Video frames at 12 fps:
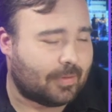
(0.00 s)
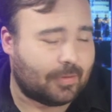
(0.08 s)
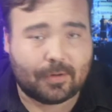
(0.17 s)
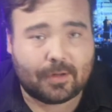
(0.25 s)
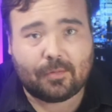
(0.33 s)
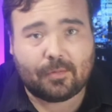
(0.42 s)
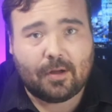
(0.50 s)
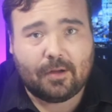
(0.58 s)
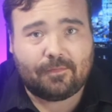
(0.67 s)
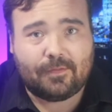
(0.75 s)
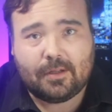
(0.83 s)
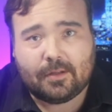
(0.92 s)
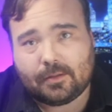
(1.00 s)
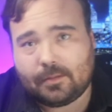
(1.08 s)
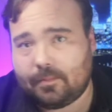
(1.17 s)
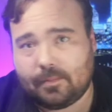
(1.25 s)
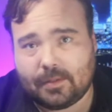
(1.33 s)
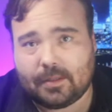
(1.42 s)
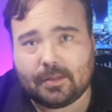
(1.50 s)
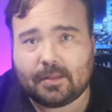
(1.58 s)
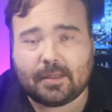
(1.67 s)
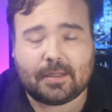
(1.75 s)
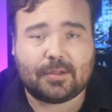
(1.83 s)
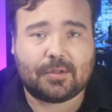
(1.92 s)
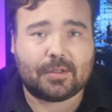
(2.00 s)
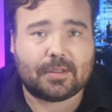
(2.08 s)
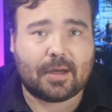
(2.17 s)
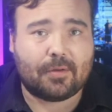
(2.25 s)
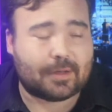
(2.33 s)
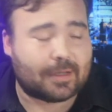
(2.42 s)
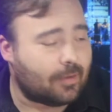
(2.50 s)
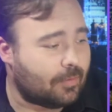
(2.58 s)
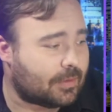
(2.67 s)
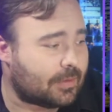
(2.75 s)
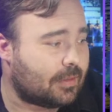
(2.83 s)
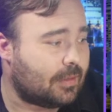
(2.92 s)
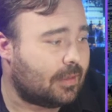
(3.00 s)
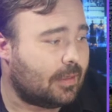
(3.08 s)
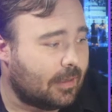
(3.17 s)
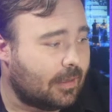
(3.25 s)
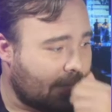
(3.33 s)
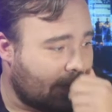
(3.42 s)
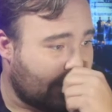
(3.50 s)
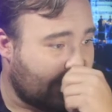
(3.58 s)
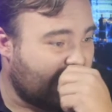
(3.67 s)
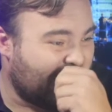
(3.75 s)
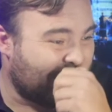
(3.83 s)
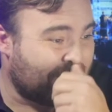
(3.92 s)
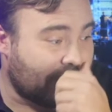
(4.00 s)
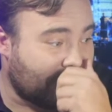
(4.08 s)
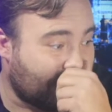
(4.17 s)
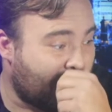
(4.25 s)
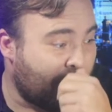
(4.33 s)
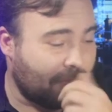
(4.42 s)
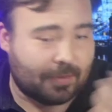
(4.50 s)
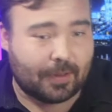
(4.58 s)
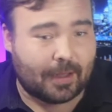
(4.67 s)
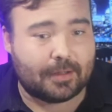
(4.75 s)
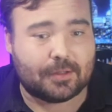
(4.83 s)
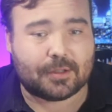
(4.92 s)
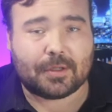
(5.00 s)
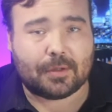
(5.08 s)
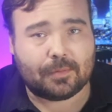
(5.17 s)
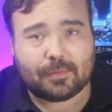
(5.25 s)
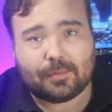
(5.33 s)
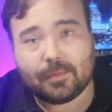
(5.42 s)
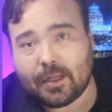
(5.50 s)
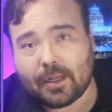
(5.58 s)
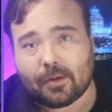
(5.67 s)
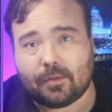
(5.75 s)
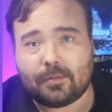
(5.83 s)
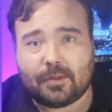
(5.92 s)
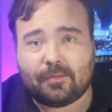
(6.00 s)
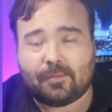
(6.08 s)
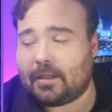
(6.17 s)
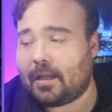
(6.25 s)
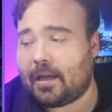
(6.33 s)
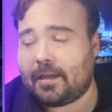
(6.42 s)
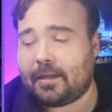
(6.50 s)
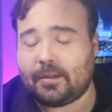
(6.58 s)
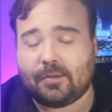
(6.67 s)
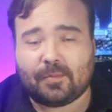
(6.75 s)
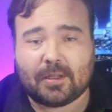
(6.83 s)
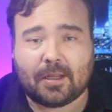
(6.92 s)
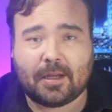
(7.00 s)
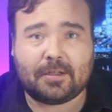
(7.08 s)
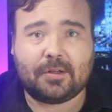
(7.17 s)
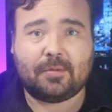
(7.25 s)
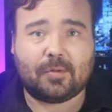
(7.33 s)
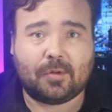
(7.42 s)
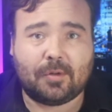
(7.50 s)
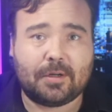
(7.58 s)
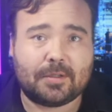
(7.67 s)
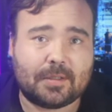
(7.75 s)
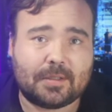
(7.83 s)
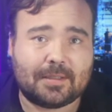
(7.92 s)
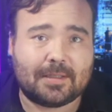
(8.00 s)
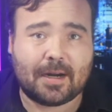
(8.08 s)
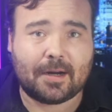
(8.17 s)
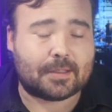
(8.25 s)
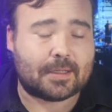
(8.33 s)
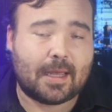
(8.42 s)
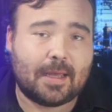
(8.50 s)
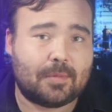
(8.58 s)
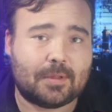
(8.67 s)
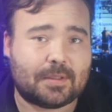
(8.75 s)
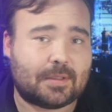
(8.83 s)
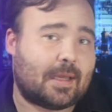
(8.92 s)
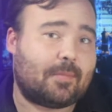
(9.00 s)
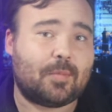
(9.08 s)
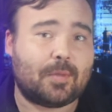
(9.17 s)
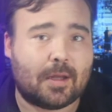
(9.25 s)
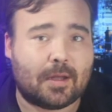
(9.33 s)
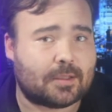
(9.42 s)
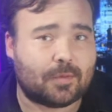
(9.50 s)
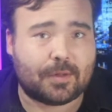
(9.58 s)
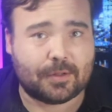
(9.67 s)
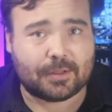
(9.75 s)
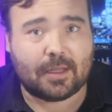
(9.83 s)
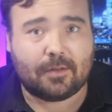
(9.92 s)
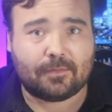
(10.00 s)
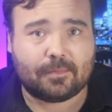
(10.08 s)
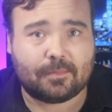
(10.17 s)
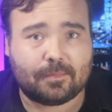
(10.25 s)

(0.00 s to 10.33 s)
in the wrong field. That's just how it goes. Yeah, there's nothing wrong with that. Just don't, you've been lying to your employers this entire time. It's time to be honest with yourself.